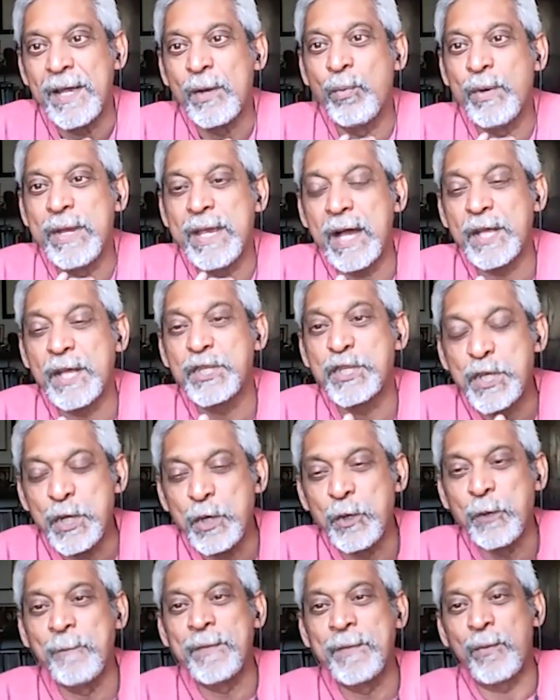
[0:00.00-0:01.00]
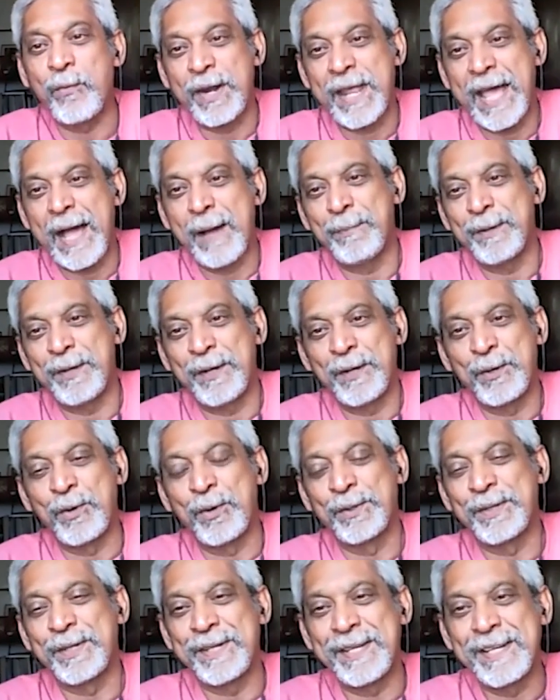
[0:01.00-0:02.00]
we assumed that what happened in
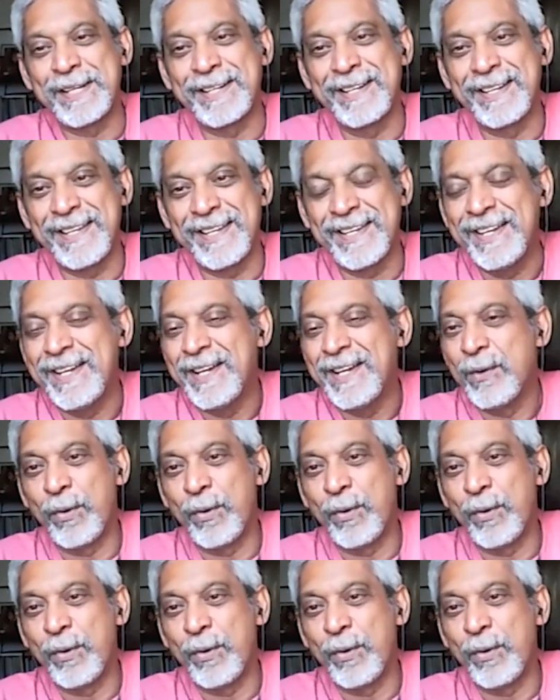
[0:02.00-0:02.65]
northern Italy,